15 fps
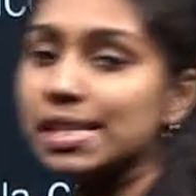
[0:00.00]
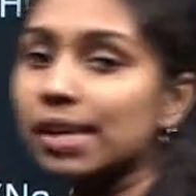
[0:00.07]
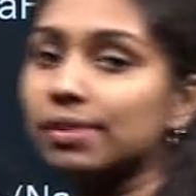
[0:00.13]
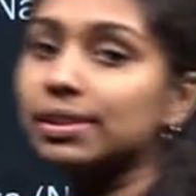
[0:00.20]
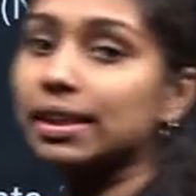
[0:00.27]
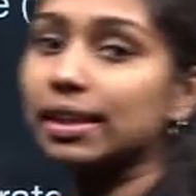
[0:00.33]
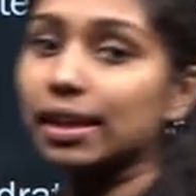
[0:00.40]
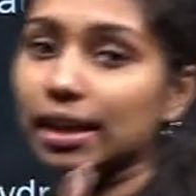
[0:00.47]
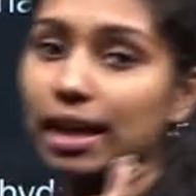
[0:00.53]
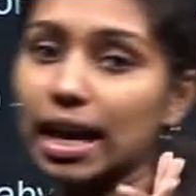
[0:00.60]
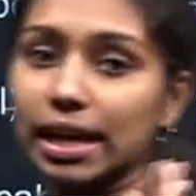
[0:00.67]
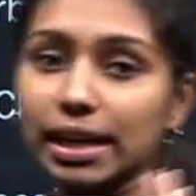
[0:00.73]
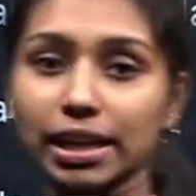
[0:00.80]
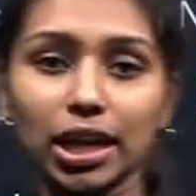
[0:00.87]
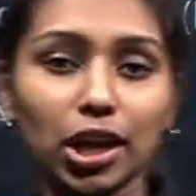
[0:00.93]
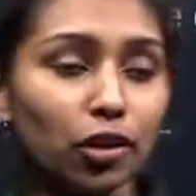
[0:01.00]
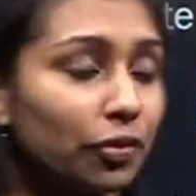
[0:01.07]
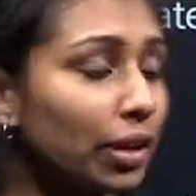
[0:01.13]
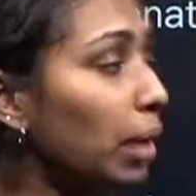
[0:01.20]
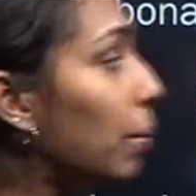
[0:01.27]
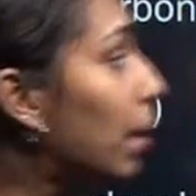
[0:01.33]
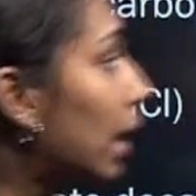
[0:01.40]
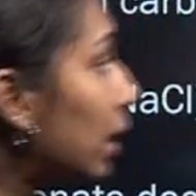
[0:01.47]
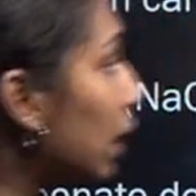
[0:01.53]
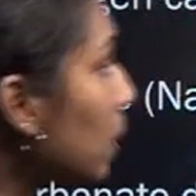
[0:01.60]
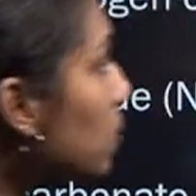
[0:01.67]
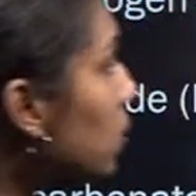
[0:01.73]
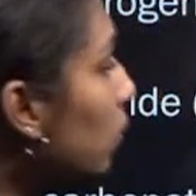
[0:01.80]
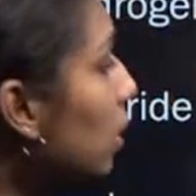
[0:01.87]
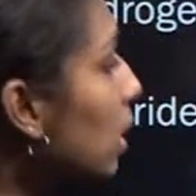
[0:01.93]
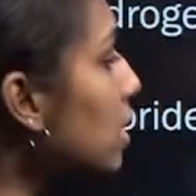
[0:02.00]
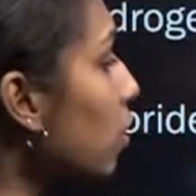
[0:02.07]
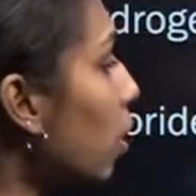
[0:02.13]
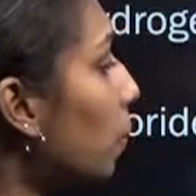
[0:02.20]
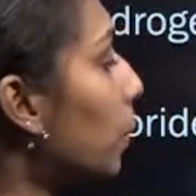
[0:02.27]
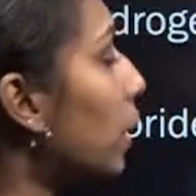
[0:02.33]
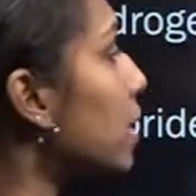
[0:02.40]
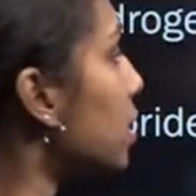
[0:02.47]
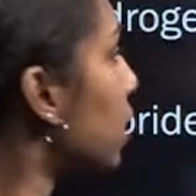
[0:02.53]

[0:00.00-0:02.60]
have the idea of chemical names of these components,